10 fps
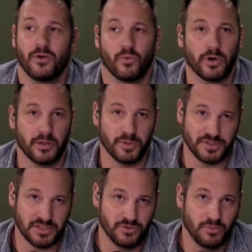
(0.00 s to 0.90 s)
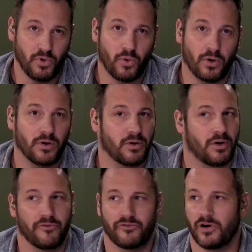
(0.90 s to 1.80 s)
We're able to do more
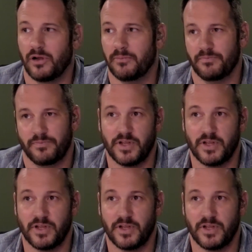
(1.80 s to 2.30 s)
from,